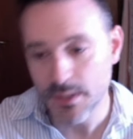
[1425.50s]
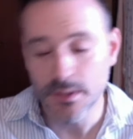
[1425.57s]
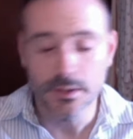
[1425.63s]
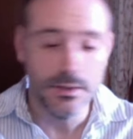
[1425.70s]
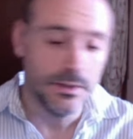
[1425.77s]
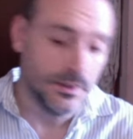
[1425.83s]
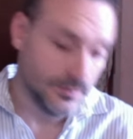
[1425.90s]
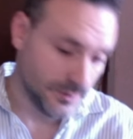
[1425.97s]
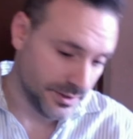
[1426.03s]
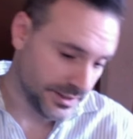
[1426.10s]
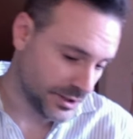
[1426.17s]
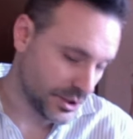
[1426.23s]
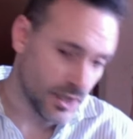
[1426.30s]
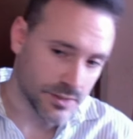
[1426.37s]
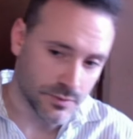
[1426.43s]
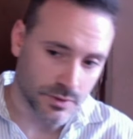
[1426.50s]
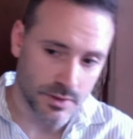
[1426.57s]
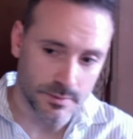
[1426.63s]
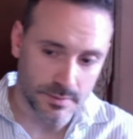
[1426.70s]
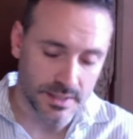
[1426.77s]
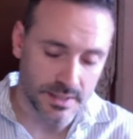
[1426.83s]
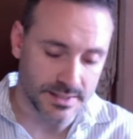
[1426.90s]
there's a chance for them. They
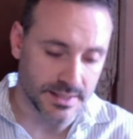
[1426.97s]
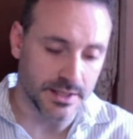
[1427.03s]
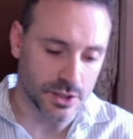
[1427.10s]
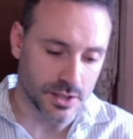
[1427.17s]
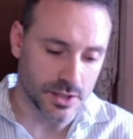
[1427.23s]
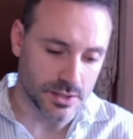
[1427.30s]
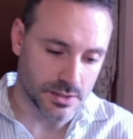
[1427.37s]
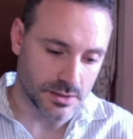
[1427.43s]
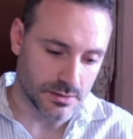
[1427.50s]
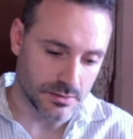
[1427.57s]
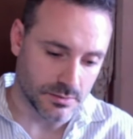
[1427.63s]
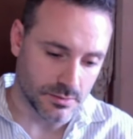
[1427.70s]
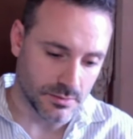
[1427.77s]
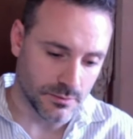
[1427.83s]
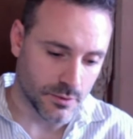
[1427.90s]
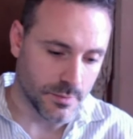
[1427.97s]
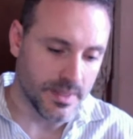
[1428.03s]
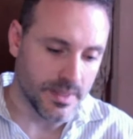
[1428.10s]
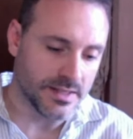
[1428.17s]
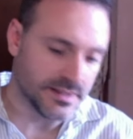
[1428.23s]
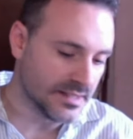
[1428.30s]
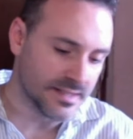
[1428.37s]
stand a chance. For me, it's
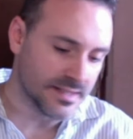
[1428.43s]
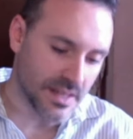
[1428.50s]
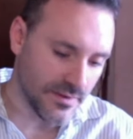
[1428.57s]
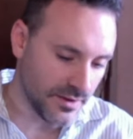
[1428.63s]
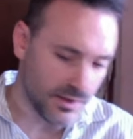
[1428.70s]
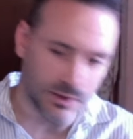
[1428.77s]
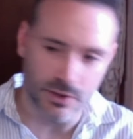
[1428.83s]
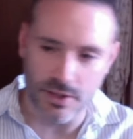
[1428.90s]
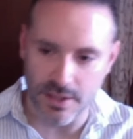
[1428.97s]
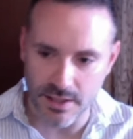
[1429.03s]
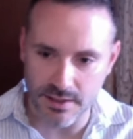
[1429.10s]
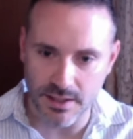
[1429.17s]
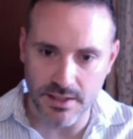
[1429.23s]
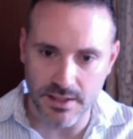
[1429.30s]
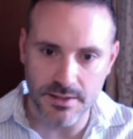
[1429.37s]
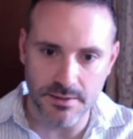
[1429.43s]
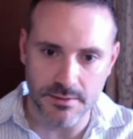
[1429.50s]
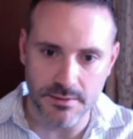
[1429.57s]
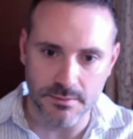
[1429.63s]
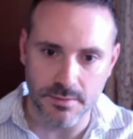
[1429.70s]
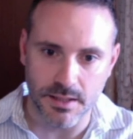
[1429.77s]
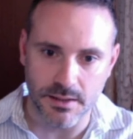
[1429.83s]
still 70-30 Italy,
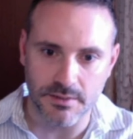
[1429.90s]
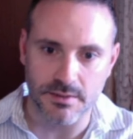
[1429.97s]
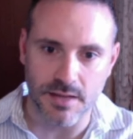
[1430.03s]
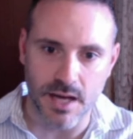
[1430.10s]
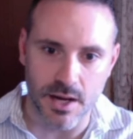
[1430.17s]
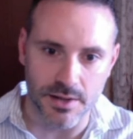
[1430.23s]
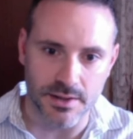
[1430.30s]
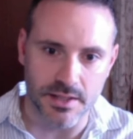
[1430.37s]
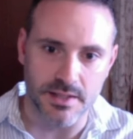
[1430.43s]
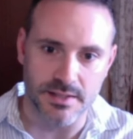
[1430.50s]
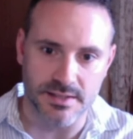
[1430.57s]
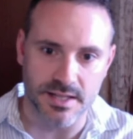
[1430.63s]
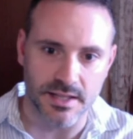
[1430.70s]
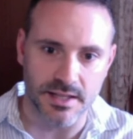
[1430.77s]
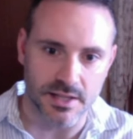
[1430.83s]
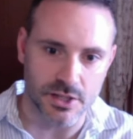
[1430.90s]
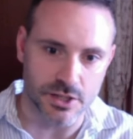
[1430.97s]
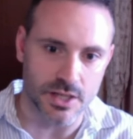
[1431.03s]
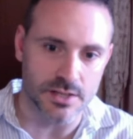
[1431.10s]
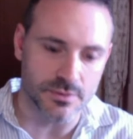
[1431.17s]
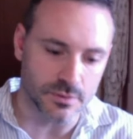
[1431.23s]
but they stand a chance for me.